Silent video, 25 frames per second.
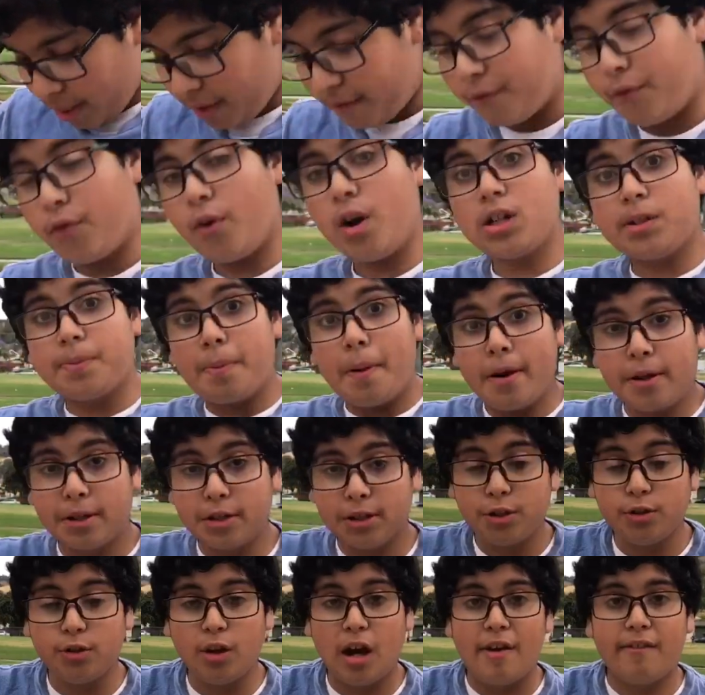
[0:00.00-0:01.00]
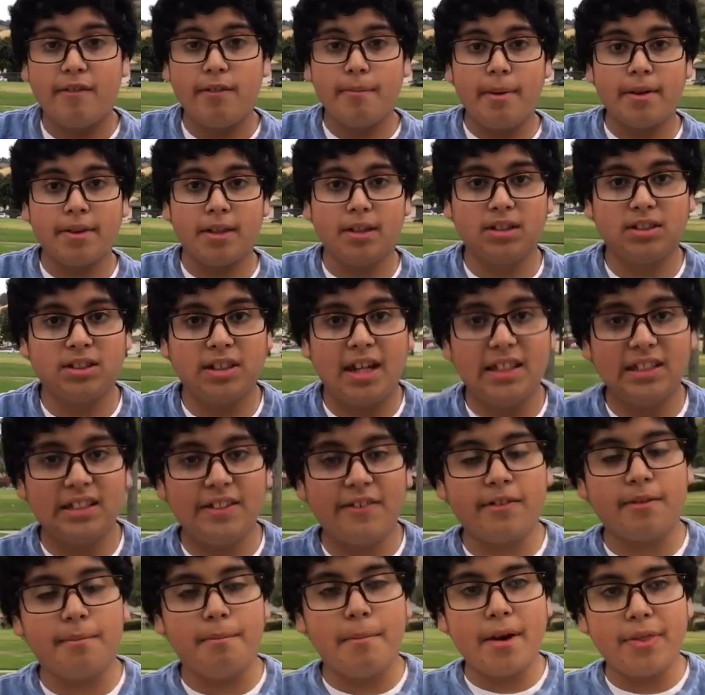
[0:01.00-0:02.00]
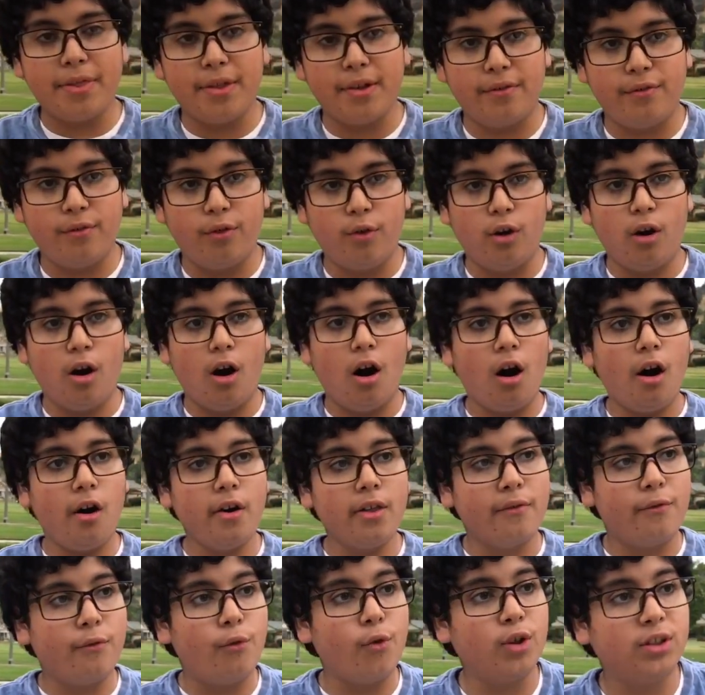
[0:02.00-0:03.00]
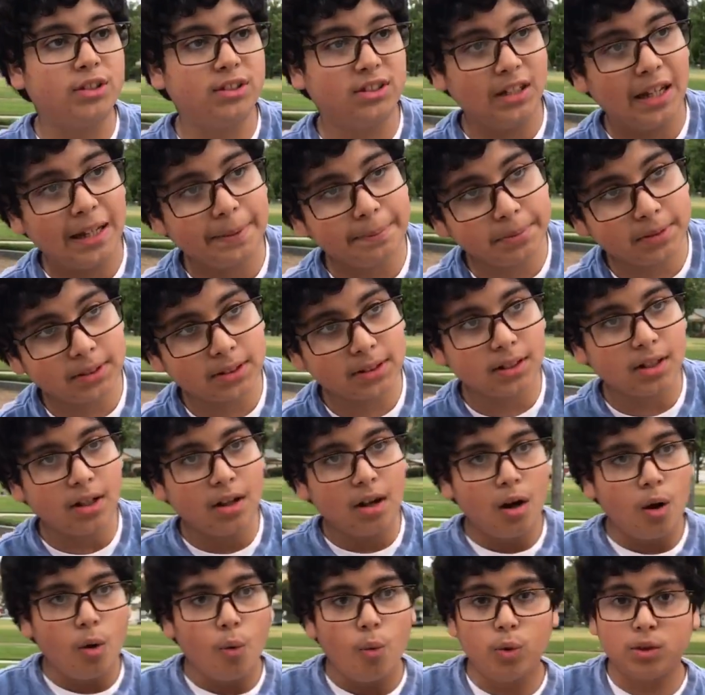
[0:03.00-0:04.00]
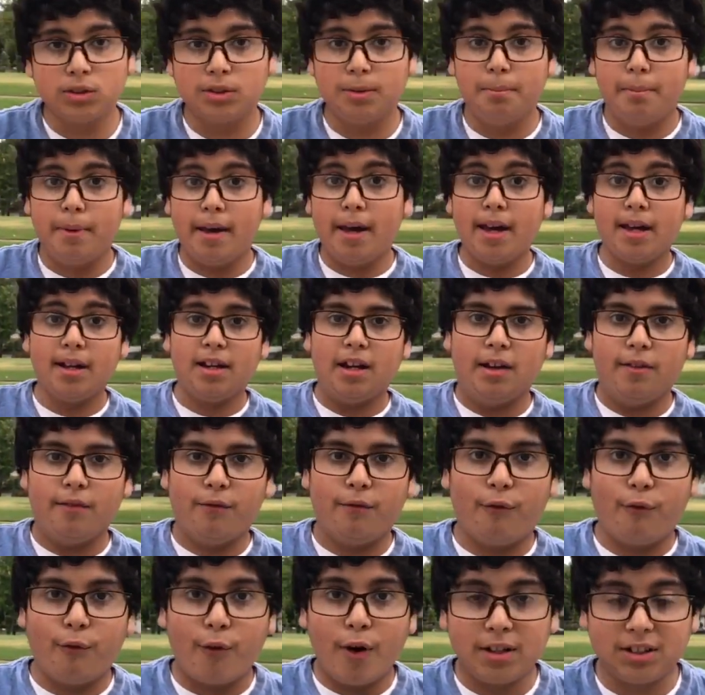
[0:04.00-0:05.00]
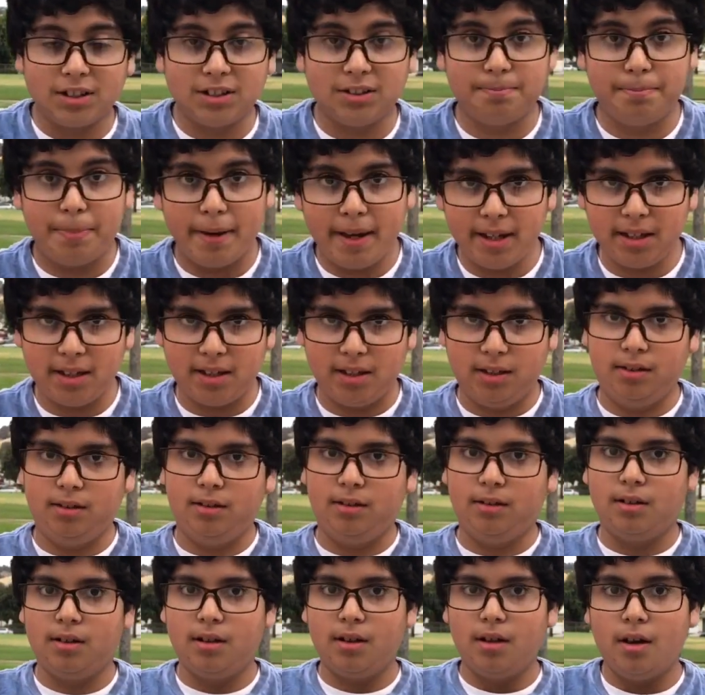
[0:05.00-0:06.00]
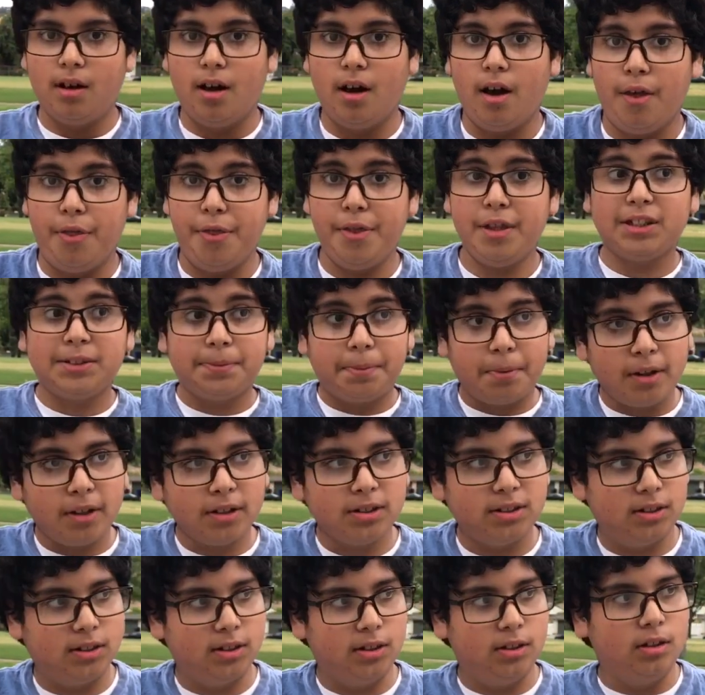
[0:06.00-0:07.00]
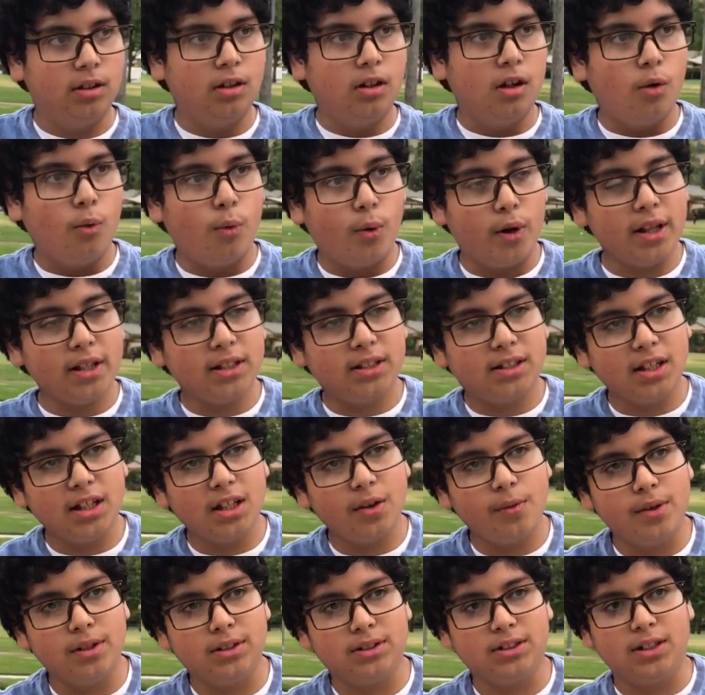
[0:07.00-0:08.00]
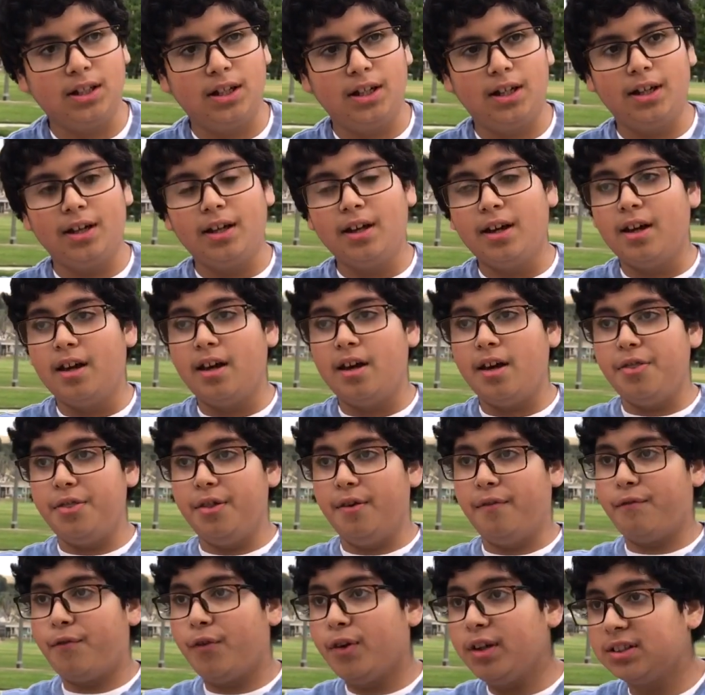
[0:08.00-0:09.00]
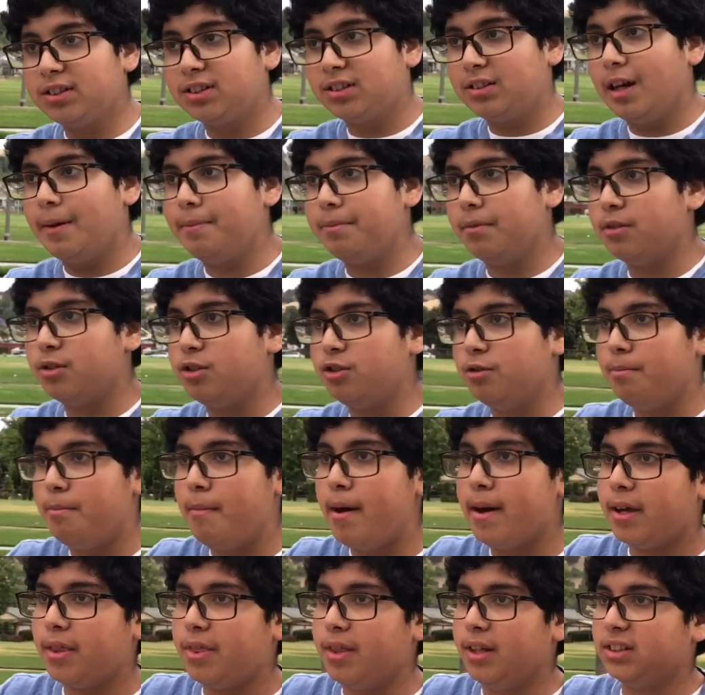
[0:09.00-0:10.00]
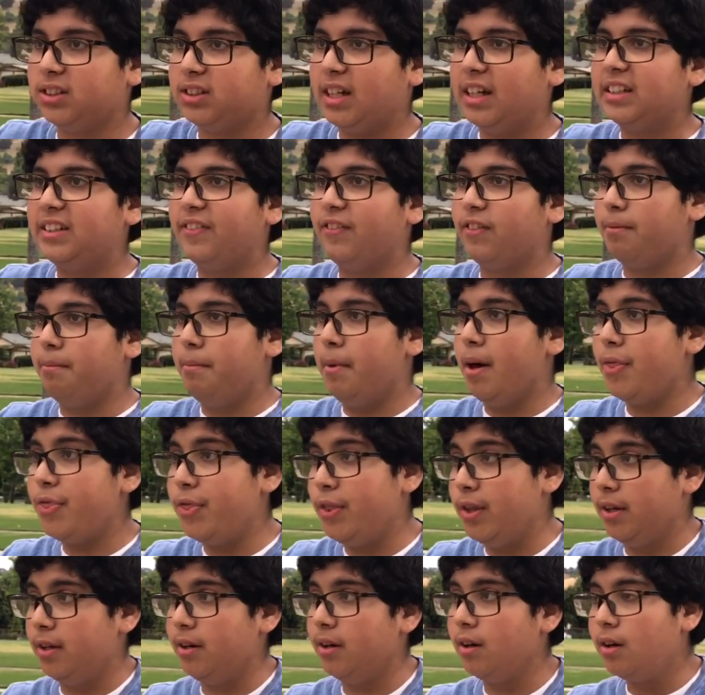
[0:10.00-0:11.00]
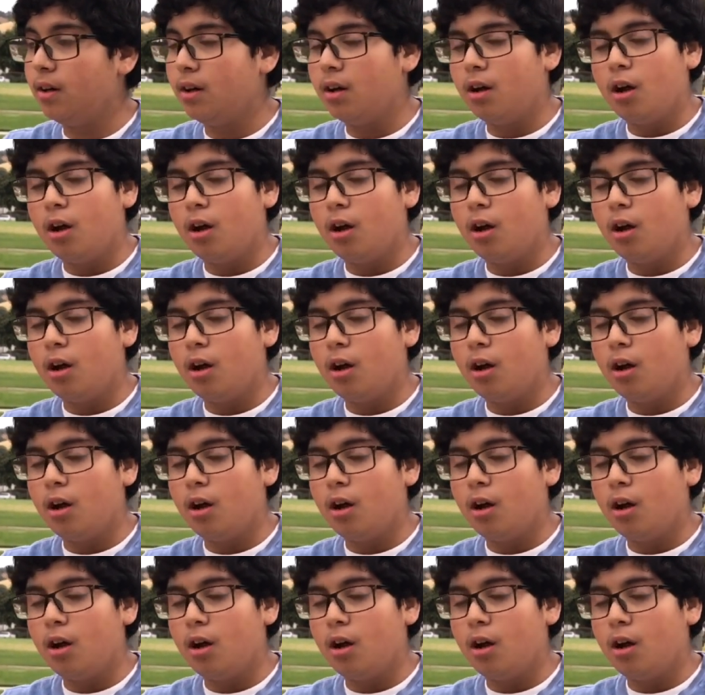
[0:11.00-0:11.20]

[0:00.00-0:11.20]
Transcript: the first person to ever make the scientific method for all the 4 steps was a man named Francis Bacon. This person, what he did was that in the first step into making the scientific method,